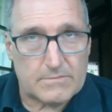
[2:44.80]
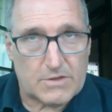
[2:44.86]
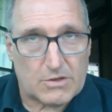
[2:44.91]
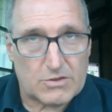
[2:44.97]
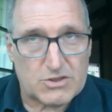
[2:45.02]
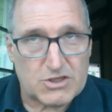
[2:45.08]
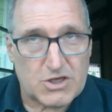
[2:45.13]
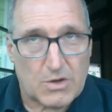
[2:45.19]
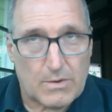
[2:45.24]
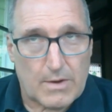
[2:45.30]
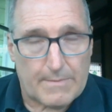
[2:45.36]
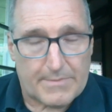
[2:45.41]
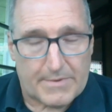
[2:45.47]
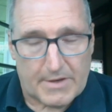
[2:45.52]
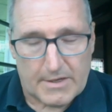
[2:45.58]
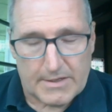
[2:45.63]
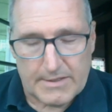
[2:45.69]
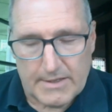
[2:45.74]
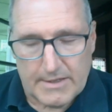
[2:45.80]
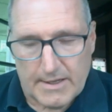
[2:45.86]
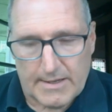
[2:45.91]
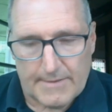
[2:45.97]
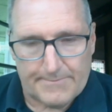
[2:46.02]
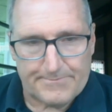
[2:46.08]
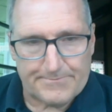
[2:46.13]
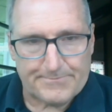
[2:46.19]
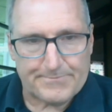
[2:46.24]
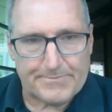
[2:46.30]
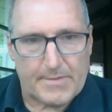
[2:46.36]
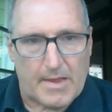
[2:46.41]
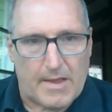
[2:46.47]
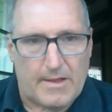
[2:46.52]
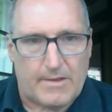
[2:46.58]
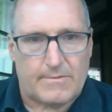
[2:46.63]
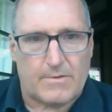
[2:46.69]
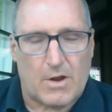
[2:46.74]
show up on
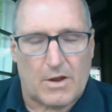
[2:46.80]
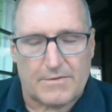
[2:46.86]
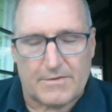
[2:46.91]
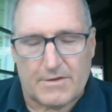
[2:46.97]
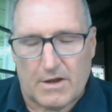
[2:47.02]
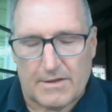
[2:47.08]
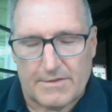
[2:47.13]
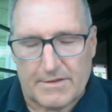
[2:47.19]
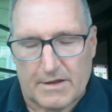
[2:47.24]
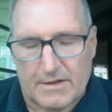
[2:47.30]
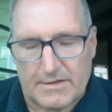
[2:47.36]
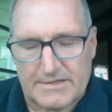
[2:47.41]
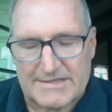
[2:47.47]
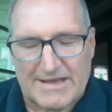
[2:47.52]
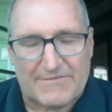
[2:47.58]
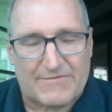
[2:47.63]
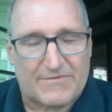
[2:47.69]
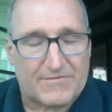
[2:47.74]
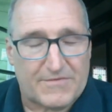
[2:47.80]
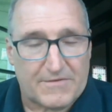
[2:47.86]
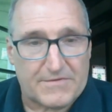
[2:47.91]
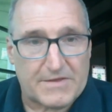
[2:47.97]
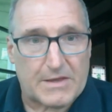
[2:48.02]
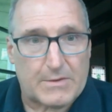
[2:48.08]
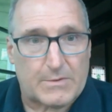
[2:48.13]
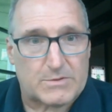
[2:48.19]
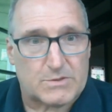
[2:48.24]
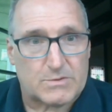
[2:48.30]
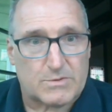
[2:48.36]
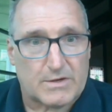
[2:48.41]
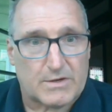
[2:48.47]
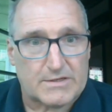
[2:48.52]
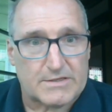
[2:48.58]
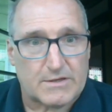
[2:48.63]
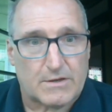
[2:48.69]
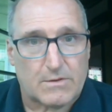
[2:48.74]
750, which is where I
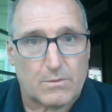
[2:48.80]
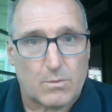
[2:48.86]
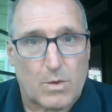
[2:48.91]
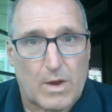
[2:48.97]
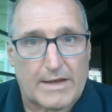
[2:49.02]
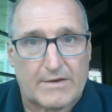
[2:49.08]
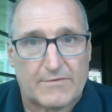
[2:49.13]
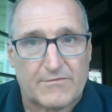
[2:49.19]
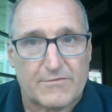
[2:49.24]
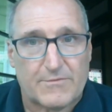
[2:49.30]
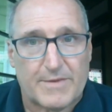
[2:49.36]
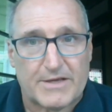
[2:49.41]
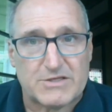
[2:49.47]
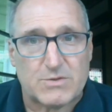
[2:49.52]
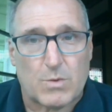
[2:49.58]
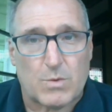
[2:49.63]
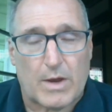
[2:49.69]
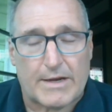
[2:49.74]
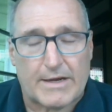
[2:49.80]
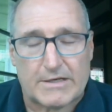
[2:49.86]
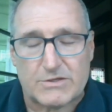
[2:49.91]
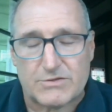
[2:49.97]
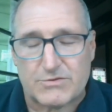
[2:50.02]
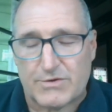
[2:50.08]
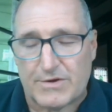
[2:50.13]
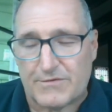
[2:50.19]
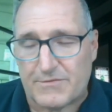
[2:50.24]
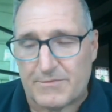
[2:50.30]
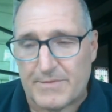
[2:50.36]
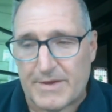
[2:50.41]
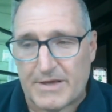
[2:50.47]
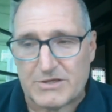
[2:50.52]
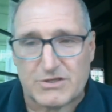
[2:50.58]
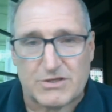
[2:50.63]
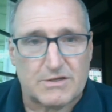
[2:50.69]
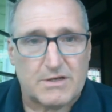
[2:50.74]
see all the wine information, wine industry
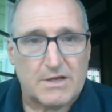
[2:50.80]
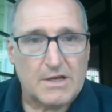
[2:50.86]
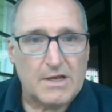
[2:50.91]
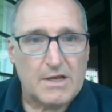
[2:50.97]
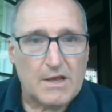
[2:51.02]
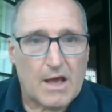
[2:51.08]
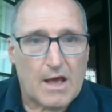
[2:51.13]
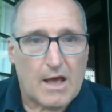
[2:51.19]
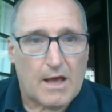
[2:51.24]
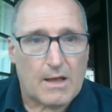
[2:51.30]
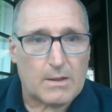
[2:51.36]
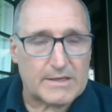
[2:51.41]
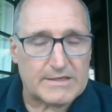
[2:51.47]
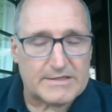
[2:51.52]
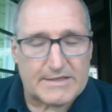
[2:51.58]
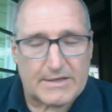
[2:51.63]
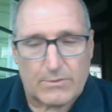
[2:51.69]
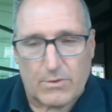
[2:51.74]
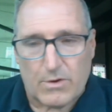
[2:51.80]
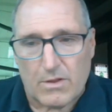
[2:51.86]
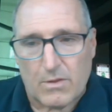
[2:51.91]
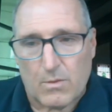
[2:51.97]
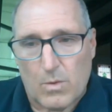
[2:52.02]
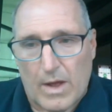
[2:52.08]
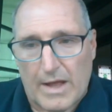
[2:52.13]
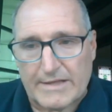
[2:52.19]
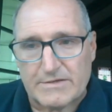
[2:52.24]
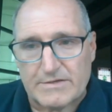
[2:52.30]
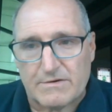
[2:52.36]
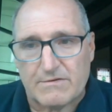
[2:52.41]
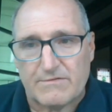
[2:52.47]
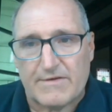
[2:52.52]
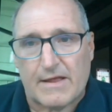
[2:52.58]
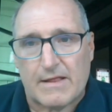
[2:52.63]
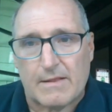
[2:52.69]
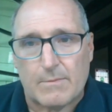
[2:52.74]
information, listing where all the wines are
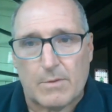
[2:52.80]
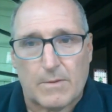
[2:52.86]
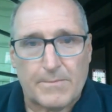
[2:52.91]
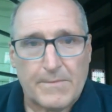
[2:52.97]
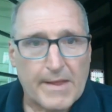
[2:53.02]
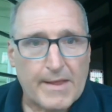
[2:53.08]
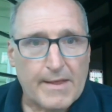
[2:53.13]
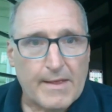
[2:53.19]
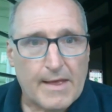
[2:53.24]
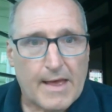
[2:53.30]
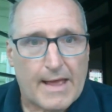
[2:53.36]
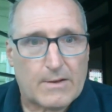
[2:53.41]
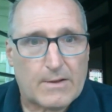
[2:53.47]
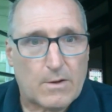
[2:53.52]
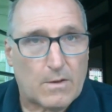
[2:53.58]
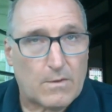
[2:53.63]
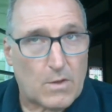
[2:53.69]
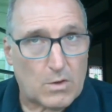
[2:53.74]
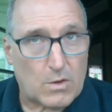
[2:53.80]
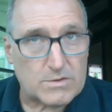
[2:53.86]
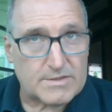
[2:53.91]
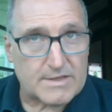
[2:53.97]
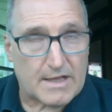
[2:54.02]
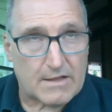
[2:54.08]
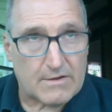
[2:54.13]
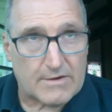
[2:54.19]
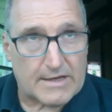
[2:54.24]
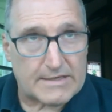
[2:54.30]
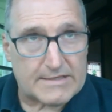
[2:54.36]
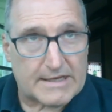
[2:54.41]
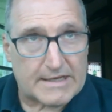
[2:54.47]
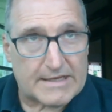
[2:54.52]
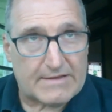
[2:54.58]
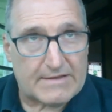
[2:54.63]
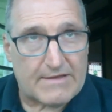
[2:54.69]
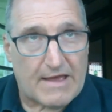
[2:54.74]
available. I called the wholesaler and I said,
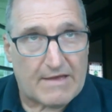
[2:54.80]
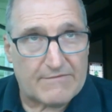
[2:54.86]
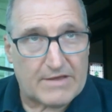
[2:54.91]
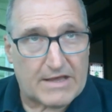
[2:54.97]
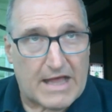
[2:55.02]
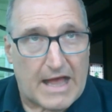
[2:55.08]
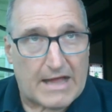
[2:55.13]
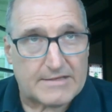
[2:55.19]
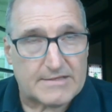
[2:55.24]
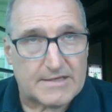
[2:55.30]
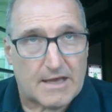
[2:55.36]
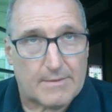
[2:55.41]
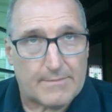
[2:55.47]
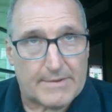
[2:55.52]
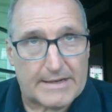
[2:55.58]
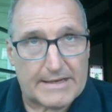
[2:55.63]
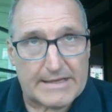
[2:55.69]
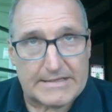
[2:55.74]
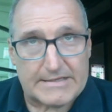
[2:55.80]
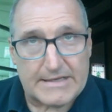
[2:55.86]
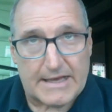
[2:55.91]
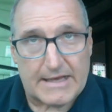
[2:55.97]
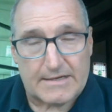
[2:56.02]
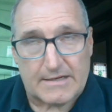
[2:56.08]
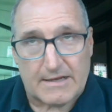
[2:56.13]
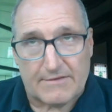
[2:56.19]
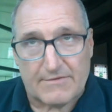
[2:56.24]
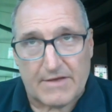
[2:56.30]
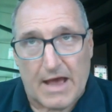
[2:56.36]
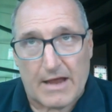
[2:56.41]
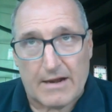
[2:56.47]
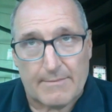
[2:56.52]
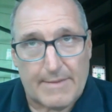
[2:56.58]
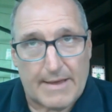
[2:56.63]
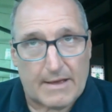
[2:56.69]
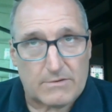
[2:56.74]
have you got some? And he said, I've got
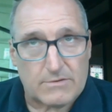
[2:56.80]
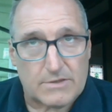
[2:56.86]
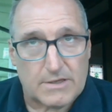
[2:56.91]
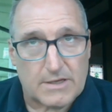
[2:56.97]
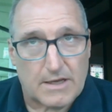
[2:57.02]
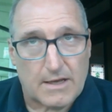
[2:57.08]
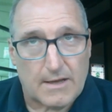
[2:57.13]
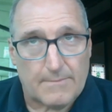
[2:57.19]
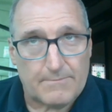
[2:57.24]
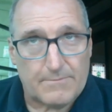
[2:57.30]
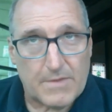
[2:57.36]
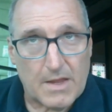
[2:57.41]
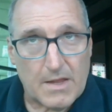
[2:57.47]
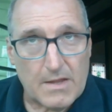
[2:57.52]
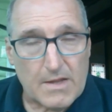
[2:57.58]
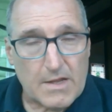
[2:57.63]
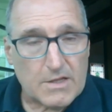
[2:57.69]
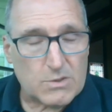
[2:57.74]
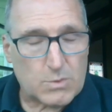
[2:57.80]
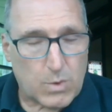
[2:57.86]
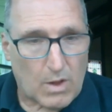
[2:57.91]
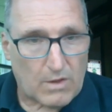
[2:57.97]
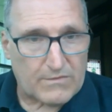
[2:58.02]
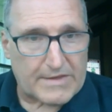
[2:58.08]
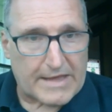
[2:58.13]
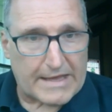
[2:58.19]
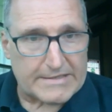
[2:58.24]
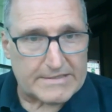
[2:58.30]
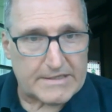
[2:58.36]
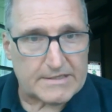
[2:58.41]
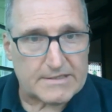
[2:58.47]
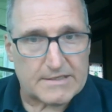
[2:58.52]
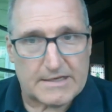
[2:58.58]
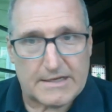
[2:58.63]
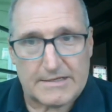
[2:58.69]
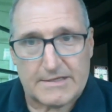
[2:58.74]
about 12
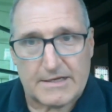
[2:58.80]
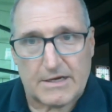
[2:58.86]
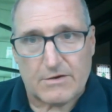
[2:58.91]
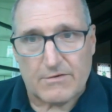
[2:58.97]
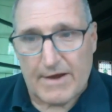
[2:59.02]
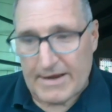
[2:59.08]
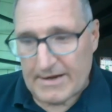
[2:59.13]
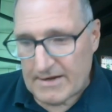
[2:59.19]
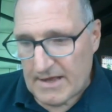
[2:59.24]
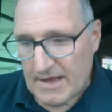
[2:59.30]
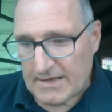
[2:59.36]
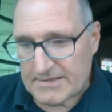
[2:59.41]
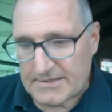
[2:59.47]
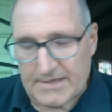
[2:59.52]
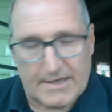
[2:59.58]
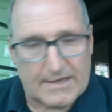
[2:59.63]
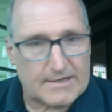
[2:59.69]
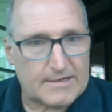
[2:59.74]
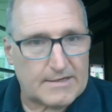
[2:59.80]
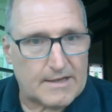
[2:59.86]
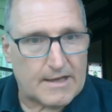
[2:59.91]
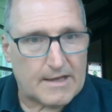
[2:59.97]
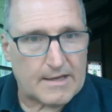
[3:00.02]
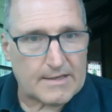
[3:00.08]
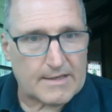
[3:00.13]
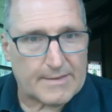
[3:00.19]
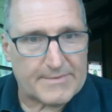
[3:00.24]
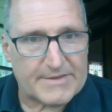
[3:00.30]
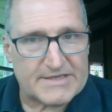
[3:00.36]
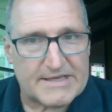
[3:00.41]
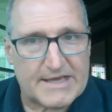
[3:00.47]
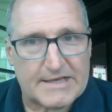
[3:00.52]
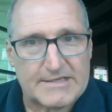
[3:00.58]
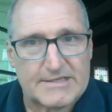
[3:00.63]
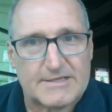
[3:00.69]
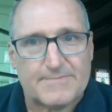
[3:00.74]
cases. And I said, great. I said, give me
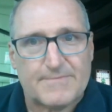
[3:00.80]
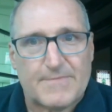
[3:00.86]
six.